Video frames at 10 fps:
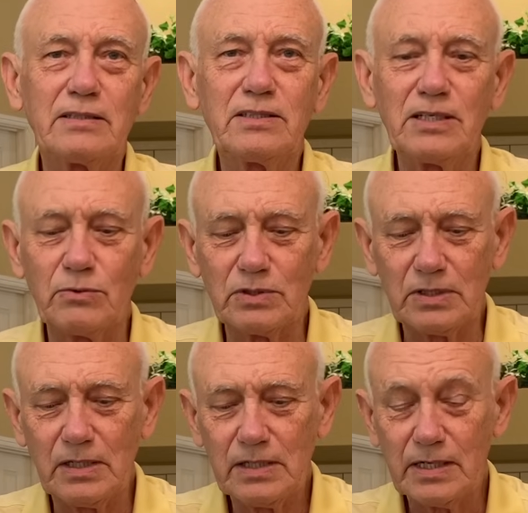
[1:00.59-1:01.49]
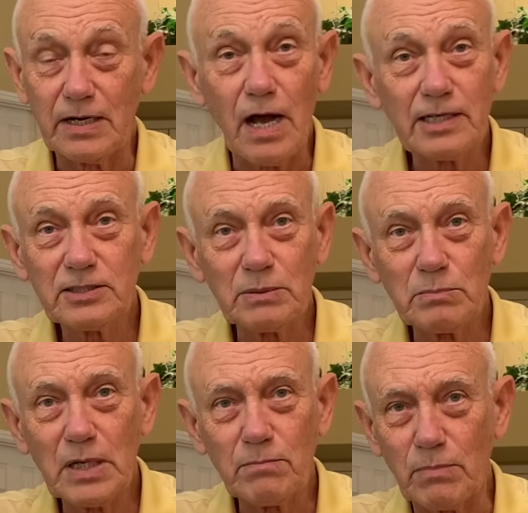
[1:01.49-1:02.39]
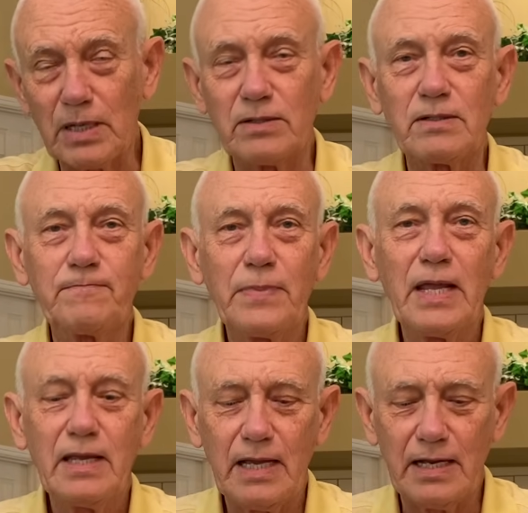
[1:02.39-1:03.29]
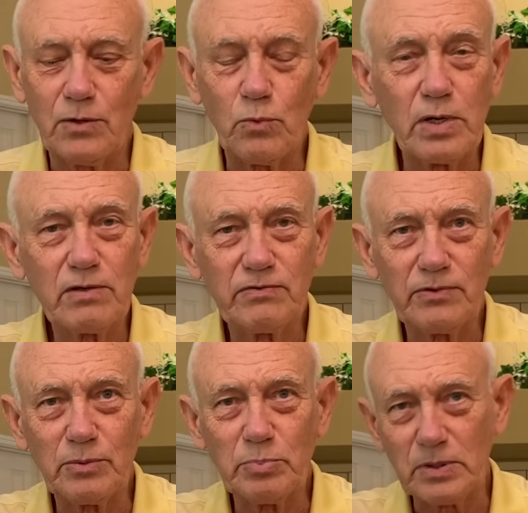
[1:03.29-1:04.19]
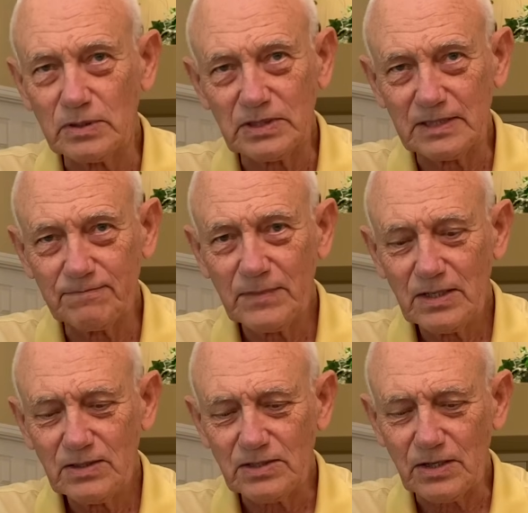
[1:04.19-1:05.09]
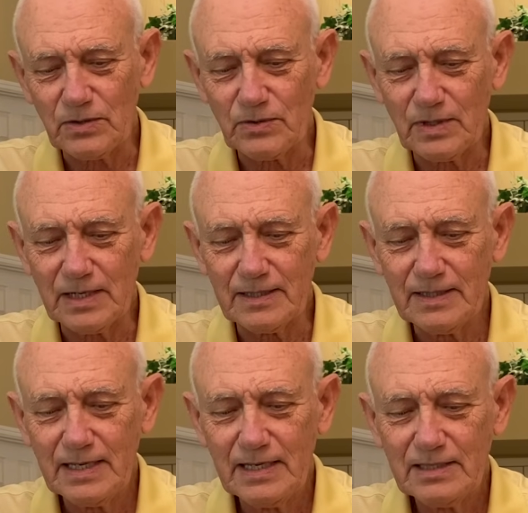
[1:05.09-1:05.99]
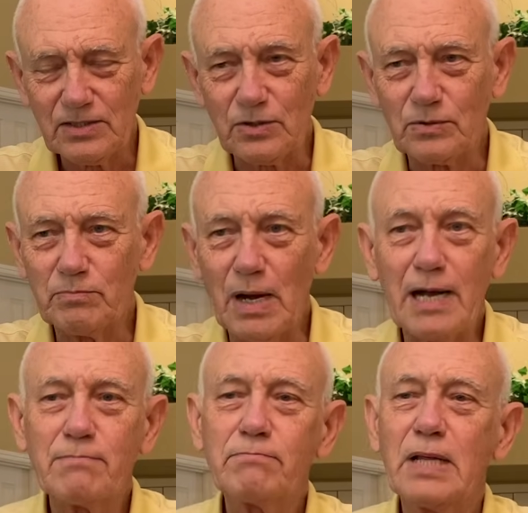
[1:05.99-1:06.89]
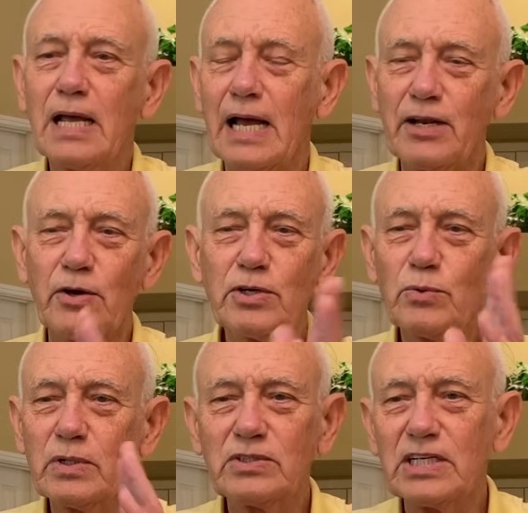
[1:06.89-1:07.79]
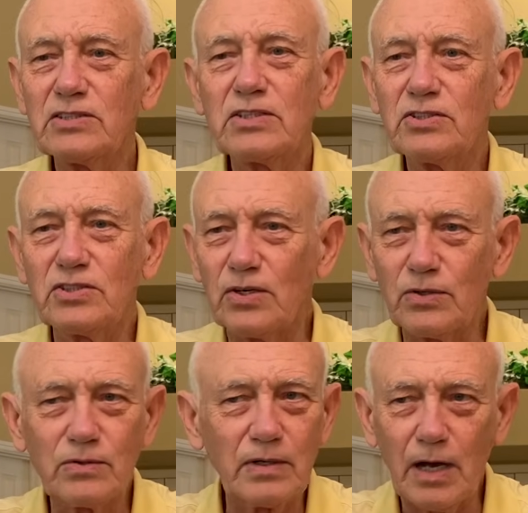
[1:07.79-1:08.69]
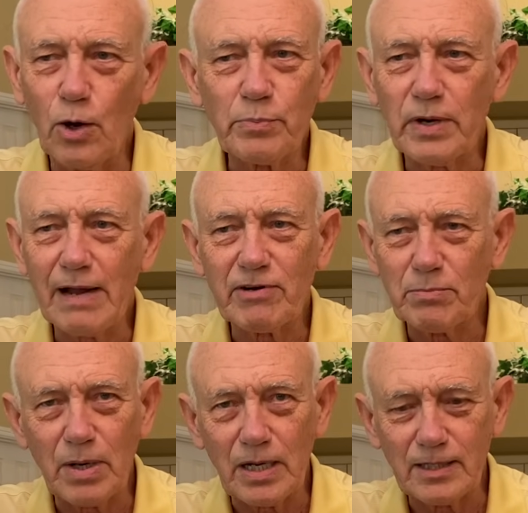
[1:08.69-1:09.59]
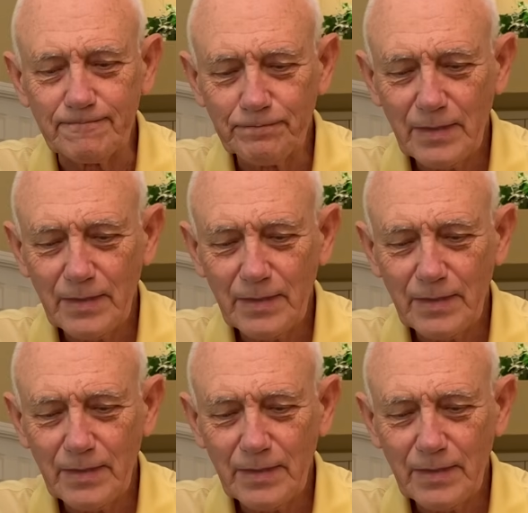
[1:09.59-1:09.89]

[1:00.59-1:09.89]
She was a, an awesome mother and a wonderful person. Yes. So, uh, so Mom, I know you're with Jesus, so I hope you're having a ball.